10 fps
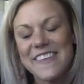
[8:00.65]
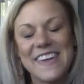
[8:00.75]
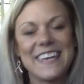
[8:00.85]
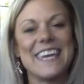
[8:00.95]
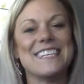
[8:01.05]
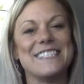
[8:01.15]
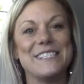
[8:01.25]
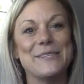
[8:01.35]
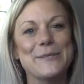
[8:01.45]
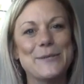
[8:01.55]
thing is,
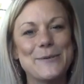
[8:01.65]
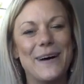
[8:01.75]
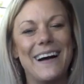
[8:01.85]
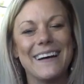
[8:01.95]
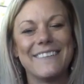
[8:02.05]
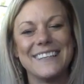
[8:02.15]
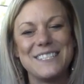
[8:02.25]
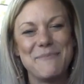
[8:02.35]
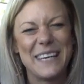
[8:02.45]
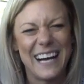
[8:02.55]
you are going
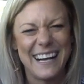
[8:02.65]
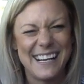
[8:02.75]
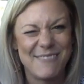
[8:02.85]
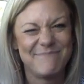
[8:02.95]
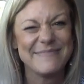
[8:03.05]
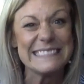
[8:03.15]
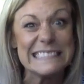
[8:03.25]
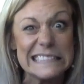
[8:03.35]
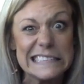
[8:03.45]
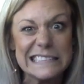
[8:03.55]
to become
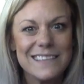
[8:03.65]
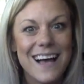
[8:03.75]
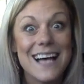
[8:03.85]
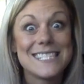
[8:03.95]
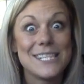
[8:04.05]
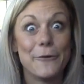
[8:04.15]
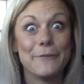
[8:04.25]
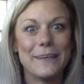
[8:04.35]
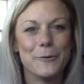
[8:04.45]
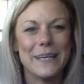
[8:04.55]
a
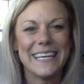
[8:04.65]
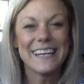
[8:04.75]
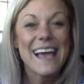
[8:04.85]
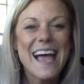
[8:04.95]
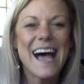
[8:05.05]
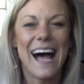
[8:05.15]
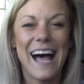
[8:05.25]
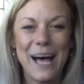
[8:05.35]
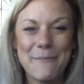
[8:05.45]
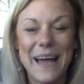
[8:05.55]
selfie queen.
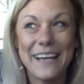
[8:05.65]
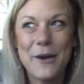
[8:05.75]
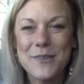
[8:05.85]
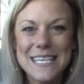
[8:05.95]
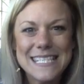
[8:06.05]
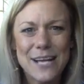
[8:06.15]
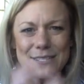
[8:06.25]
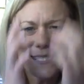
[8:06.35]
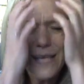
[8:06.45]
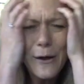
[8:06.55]
I know this
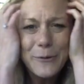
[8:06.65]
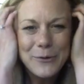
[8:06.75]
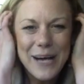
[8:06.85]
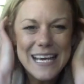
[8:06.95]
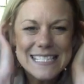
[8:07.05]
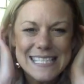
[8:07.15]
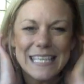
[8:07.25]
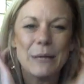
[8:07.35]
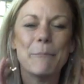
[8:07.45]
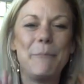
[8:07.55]
sounds so
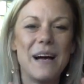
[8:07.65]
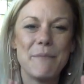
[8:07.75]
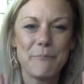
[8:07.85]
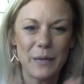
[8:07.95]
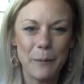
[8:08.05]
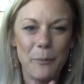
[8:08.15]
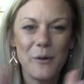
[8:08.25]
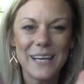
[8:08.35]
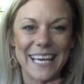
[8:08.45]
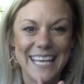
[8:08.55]
crazy, but
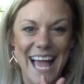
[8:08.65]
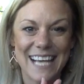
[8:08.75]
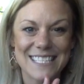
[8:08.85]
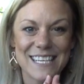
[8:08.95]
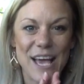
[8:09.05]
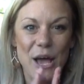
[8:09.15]
people connect